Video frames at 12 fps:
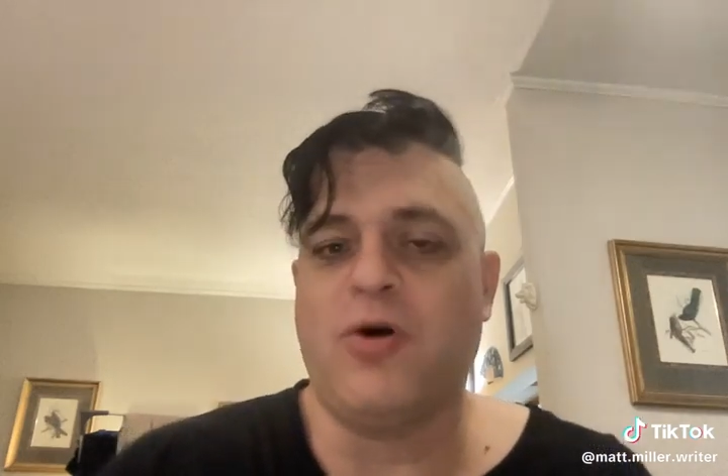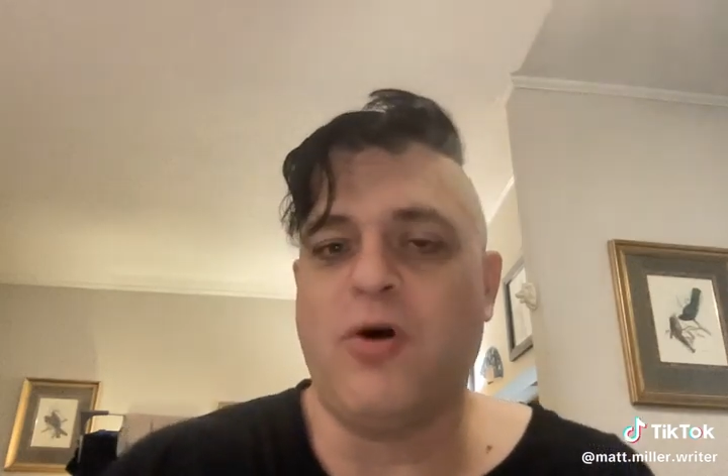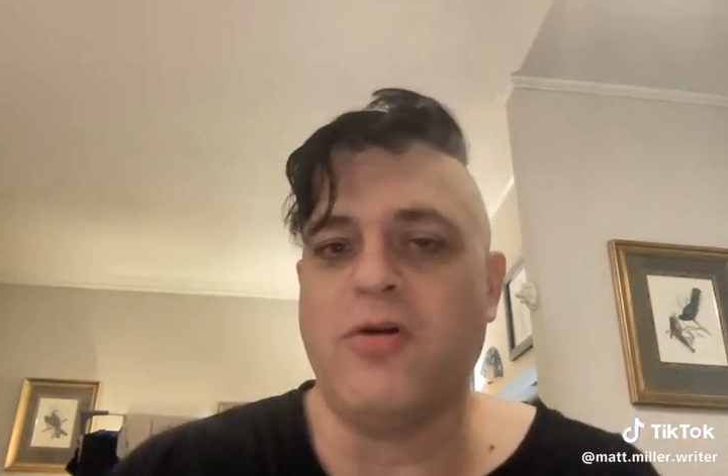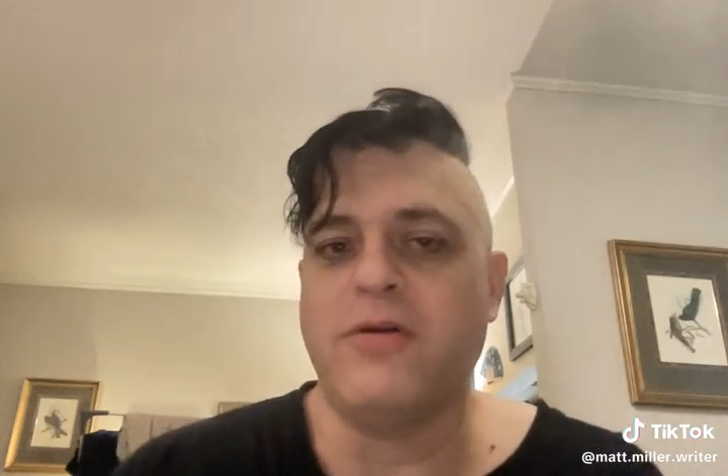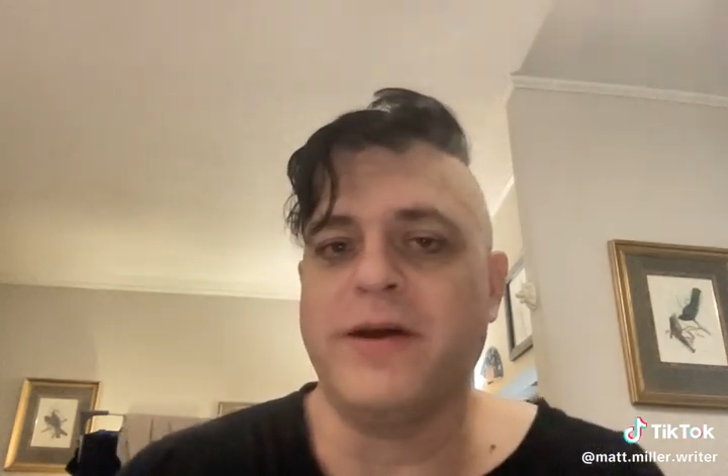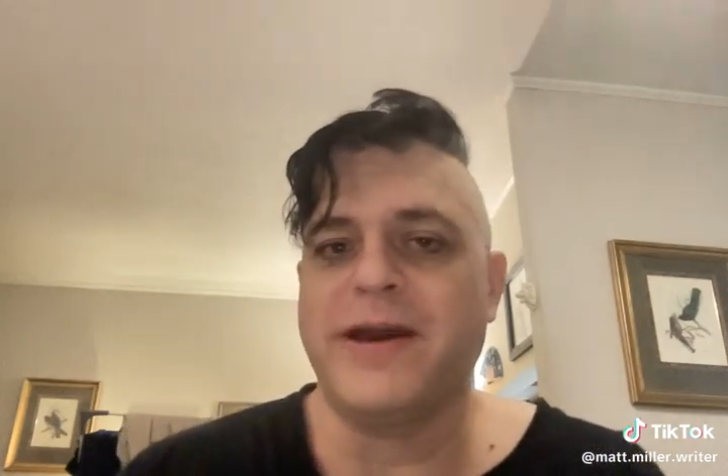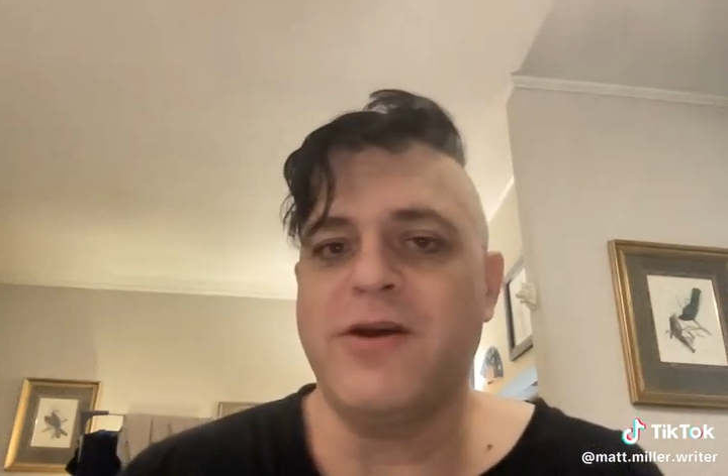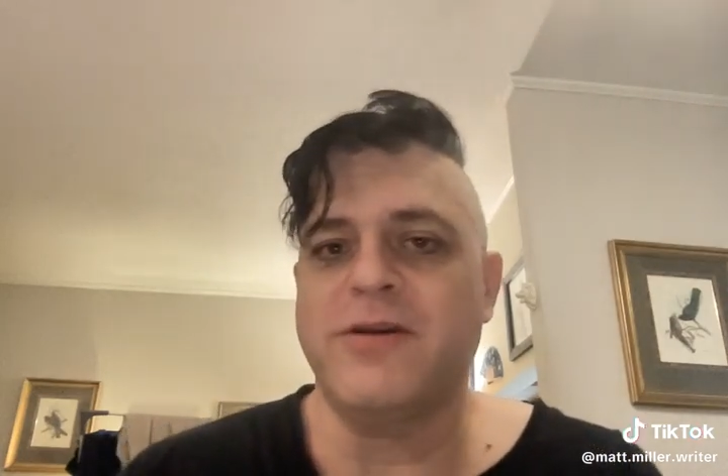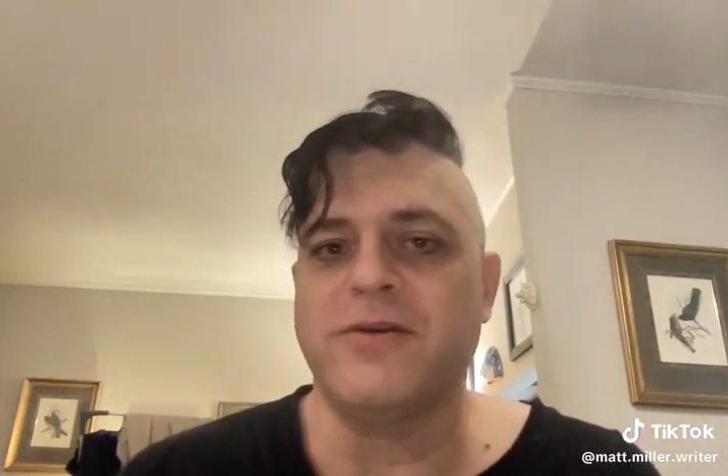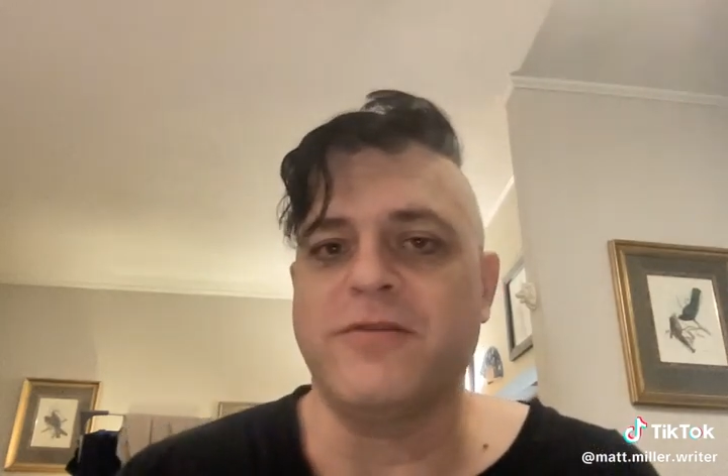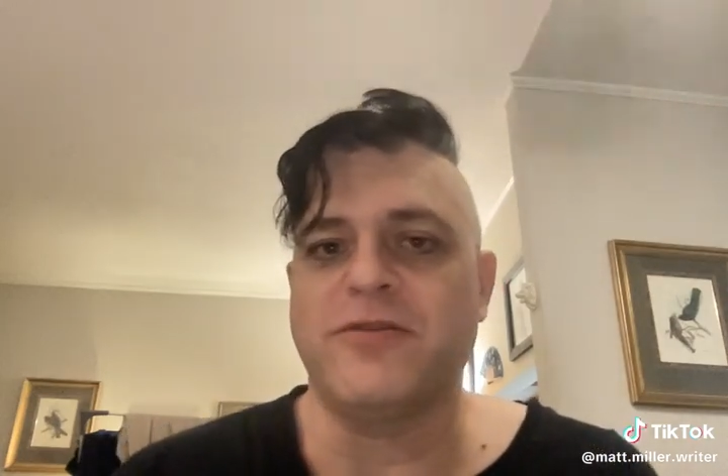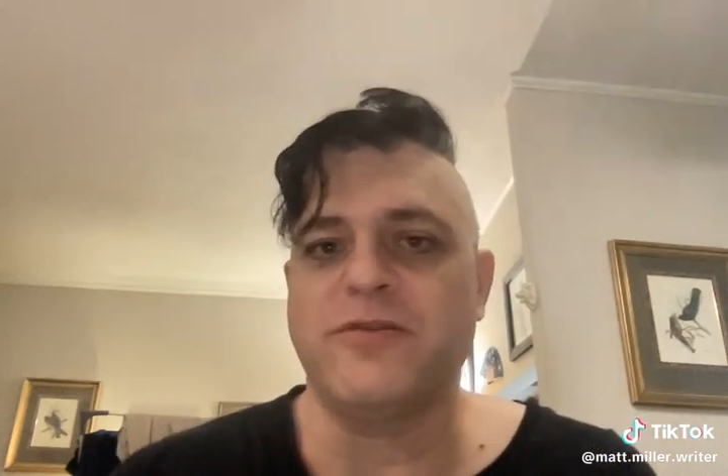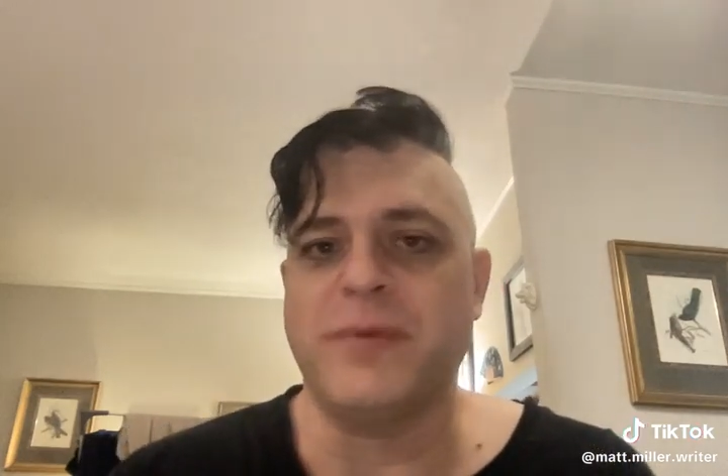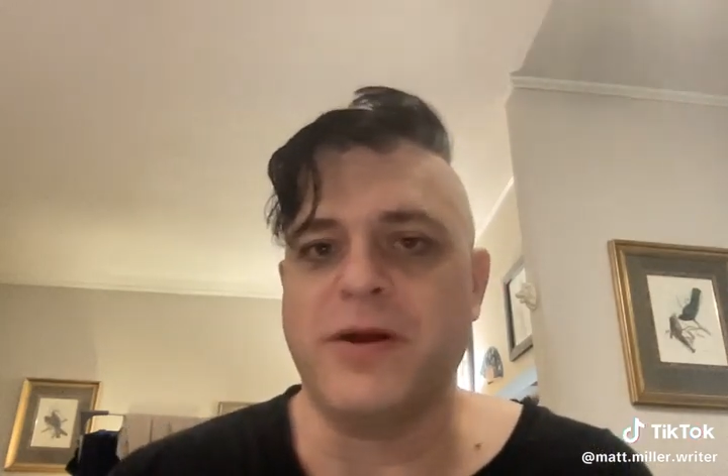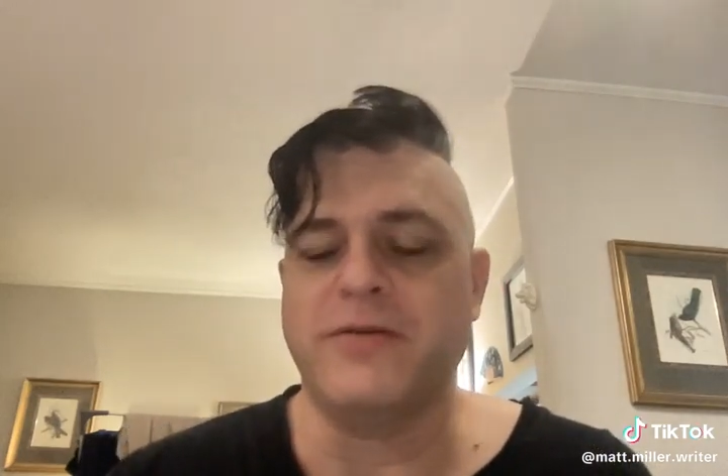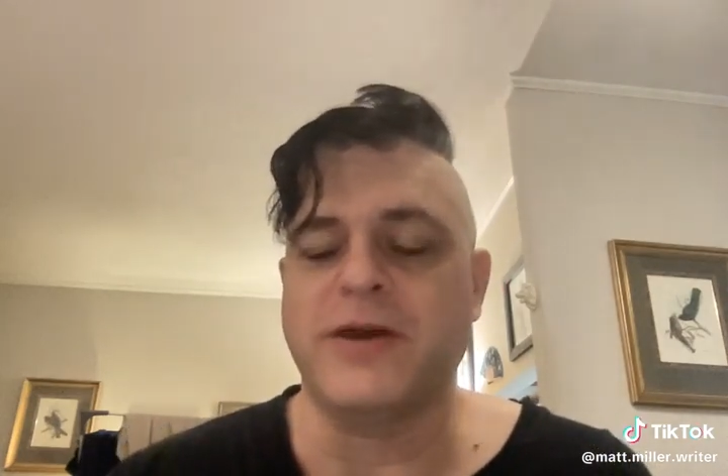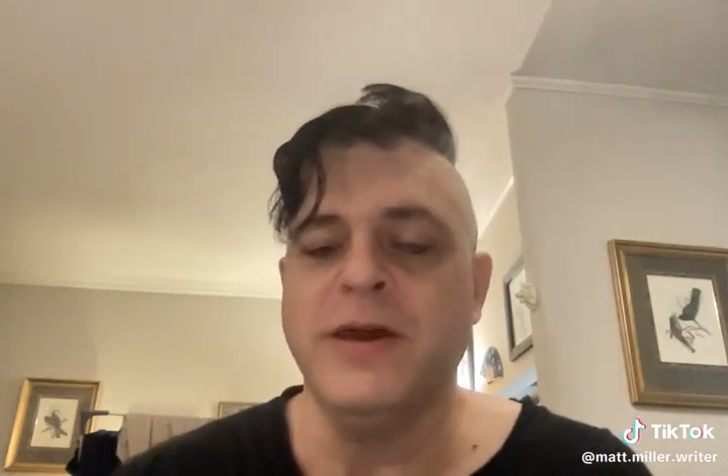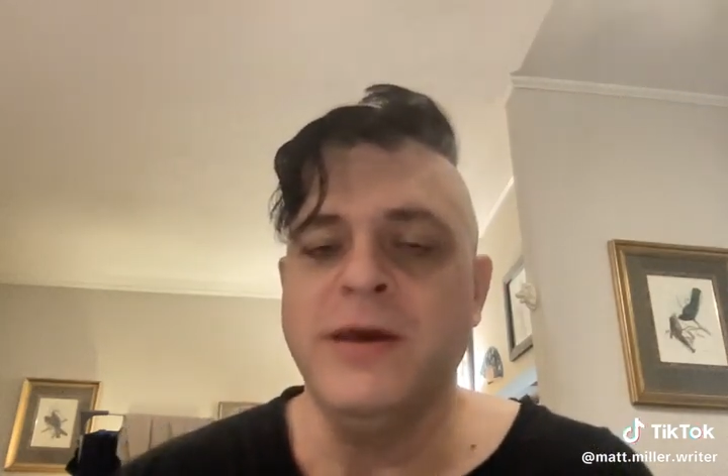horror the characters are
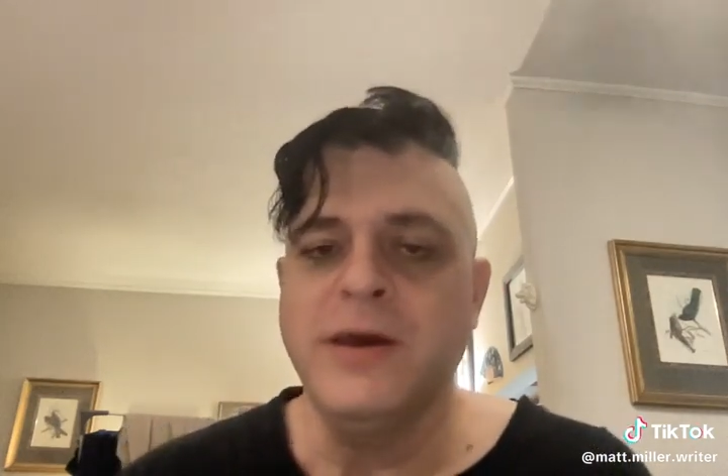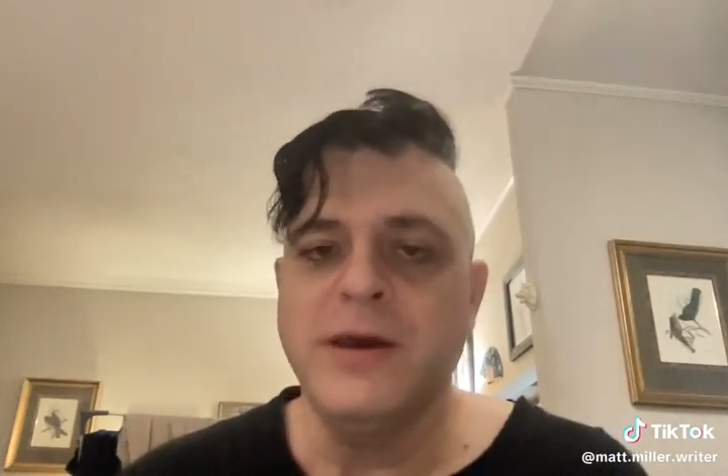experiencing.